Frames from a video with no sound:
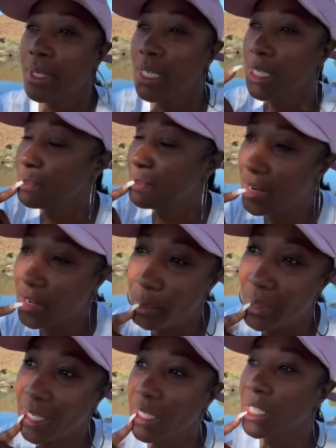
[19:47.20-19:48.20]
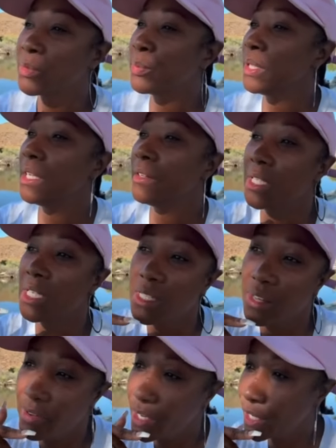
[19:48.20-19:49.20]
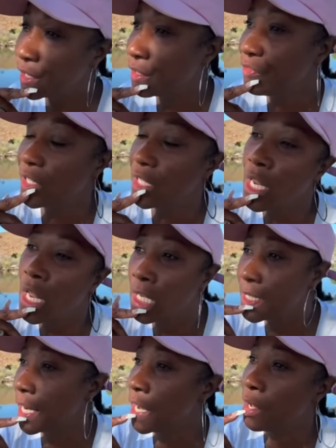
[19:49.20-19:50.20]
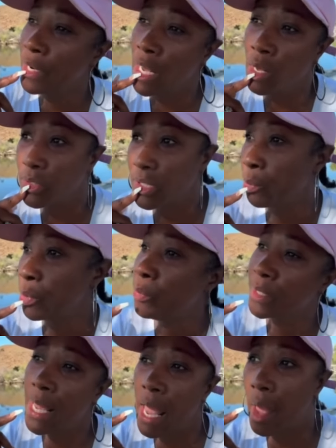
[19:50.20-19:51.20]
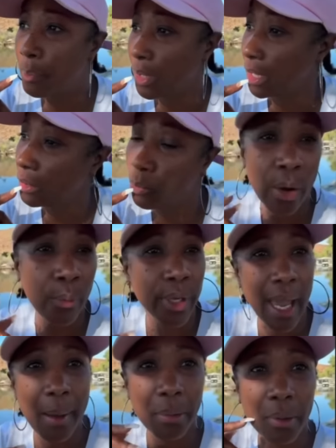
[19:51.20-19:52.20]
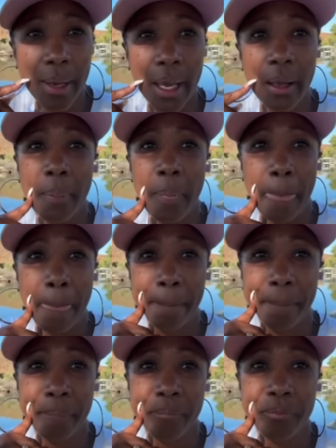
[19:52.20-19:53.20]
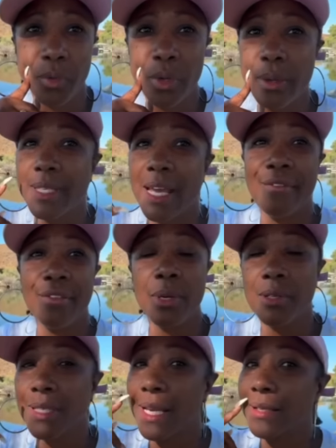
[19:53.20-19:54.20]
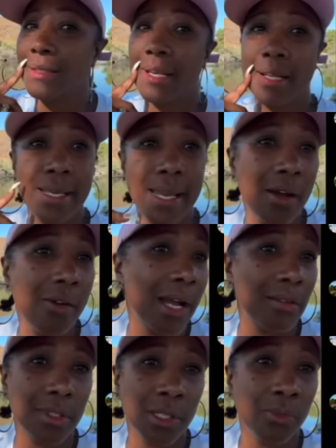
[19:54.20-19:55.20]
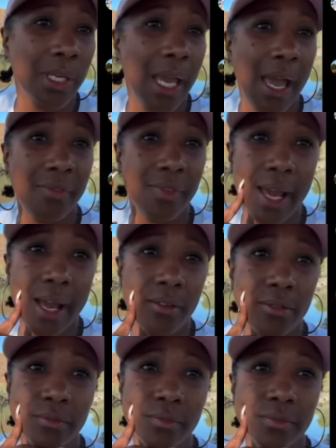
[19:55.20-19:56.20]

gonna come get us by no money. Cause we lived in a $750 townhouse and we was happy. Wasn't we happy, back? We was having more sex in that townhouse than we have now.